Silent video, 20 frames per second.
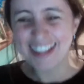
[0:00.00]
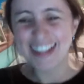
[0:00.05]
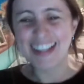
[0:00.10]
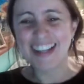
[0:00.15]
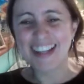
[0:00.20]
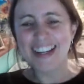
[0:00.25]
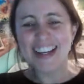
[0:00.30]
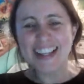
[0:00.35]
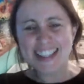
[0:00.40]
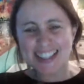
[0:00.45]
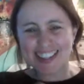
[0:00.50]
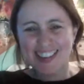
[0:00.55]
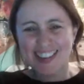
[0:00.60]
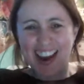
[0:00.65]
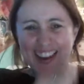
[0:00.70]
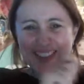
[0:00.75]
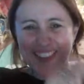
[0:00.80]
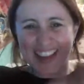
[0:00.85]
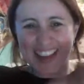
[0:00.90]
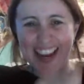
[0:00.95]
Was that the
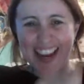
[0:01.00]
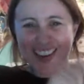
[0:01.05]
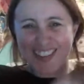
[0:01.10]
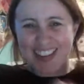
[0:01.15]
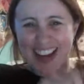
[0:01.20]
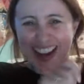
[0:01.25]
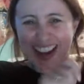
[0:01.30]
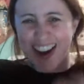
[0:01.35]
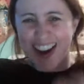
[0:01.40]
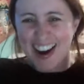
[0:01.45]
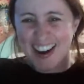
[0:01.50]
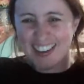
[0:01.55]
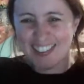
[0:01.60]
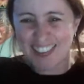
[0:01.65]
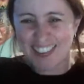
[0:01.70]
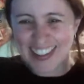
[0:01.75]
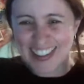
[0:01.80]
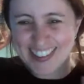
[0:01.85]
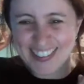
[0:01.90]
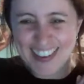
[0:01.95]
initial reaction after you
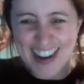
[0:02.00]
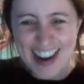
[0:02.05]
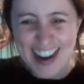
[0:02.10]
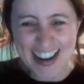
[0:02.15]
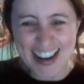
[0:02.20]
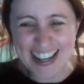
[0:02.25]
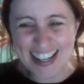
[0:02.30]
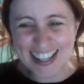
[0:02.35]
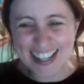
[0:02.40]
sampled it?